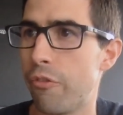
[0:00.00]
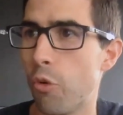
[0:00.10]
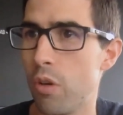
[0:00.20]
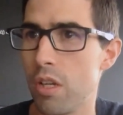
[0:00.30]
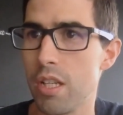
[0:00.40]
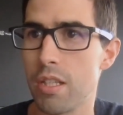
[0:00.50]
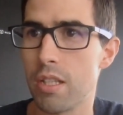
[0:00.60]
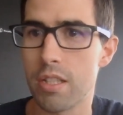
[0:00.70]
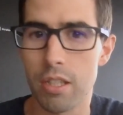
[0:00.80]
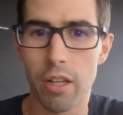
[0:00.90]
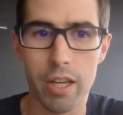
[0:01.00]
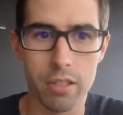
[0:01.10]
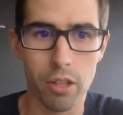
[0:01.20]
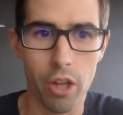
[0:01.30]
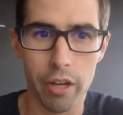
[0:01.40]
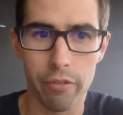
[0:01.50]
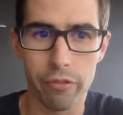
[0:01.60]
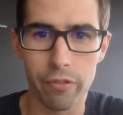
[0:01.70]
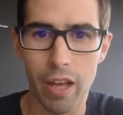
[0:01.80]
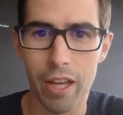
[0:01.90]
40s and still has a lot
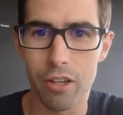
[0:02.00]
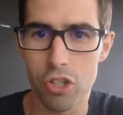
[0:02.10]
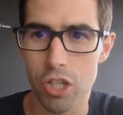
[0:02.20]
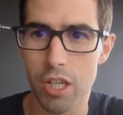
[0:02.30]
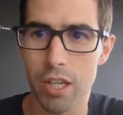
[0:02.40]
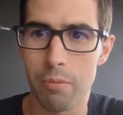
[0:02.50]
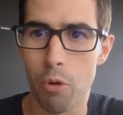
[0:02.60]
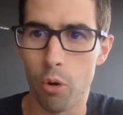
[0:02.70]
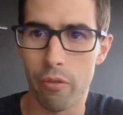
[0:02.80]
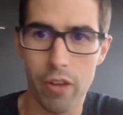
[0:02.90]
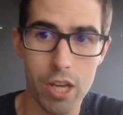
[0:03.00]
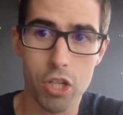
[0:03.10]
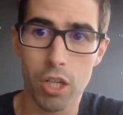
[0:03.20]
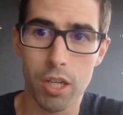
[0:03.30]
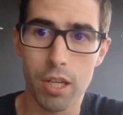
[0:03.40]
of energy and motivation,